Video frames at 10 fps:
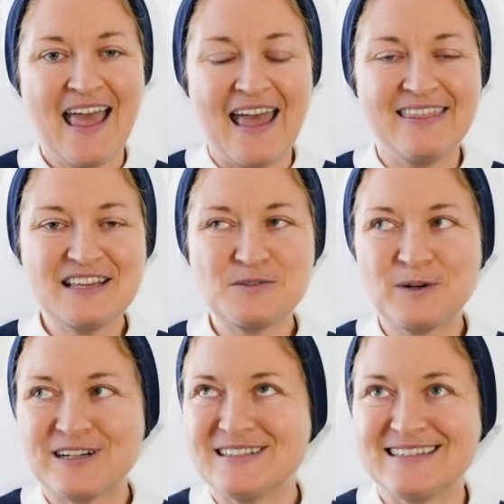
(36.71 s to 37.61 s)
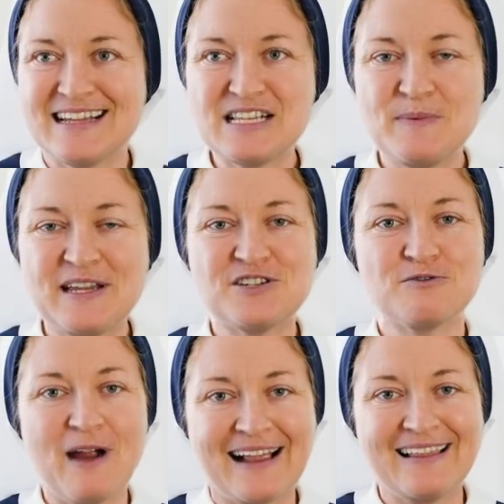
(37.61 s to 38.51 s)
And these words, they speak
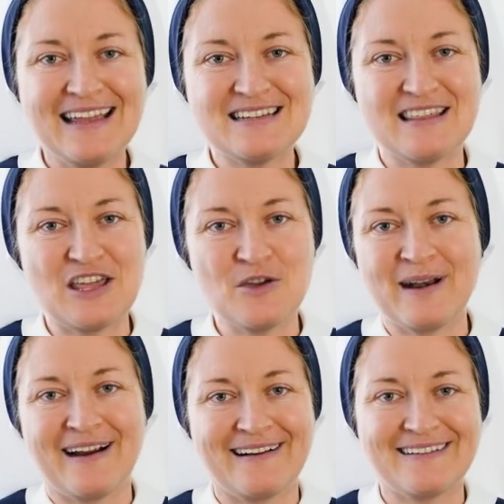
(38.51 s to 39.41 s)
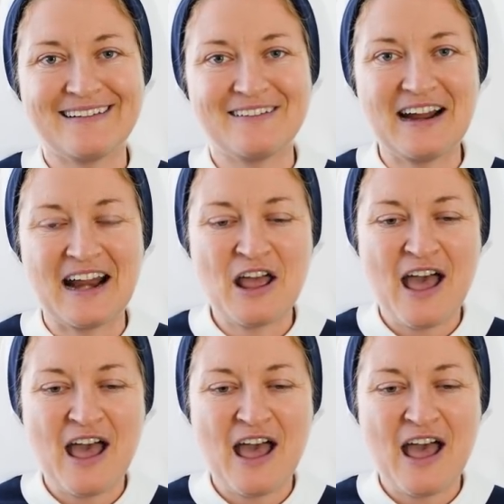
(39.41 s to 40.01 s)
directly to the human heart, right?